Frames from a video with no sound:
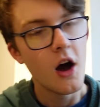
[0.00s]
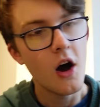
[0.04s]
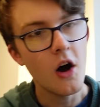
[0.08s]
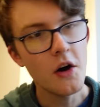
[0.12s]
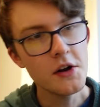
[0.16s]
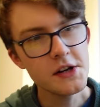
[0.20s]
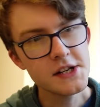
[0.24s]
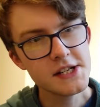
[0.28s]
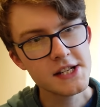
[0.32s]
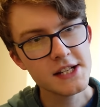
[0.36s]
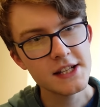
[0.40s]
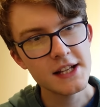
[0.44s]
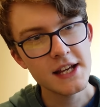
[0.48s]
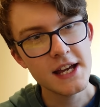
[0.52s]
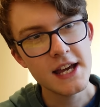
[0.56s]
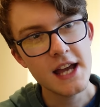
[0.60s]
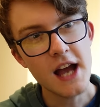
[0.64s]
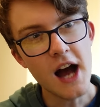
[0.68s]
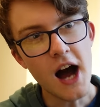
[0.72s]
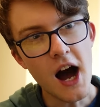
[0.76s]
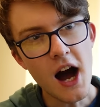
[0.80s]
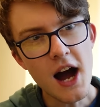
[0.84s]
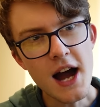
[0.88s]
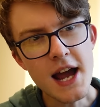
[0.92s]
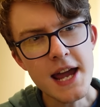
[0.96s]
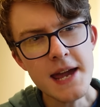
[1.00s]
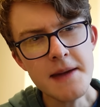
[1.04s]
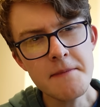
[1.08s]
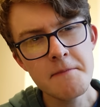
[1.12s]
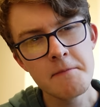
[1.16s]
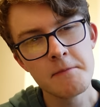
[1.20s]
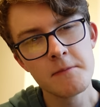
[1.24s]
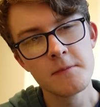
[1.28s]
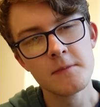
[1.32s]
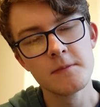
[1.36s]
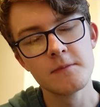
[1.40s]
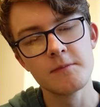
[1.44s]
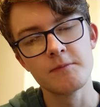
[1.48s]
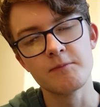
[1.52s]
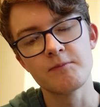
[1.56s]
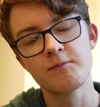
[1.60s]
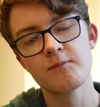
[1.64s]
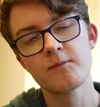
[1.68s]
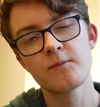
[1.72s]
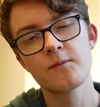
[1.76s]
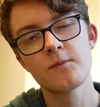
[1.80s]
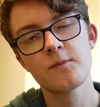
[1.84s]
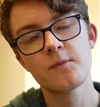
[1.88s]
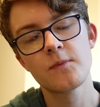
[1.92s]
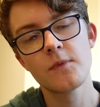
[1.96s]
Honestly, I
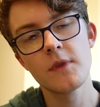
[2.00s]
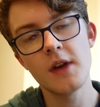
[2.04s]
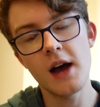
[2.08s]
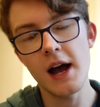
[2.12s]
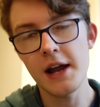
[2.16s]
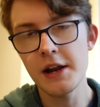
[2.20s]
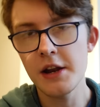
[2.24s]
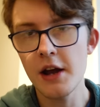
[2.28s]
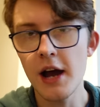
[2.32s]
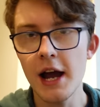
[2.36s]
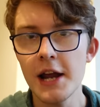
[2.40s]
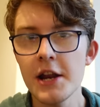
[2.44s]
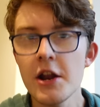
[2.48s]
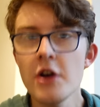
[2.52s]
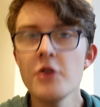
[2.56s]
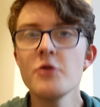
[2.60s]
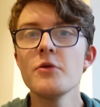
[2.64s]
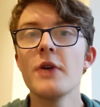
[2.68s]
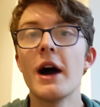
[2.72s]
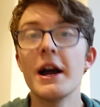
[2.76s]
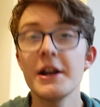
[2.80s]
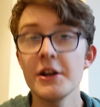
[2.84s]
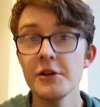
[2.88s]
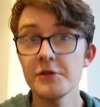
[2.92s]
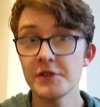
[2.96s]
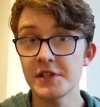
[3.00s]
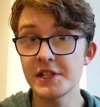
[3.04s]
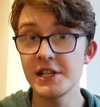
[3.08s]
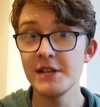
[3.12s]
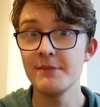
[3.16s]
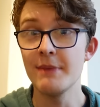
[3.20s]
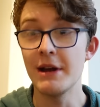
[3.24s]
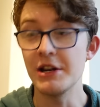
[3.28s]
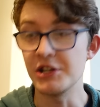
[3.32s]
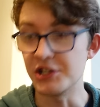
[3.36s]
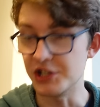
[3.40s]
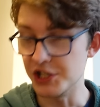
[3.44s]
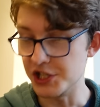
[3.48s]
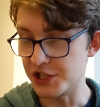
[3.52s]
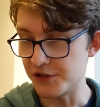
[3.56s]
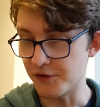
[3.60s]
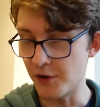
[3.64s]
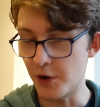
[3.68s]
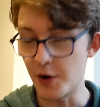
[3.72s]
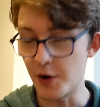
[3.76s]
know steam engines have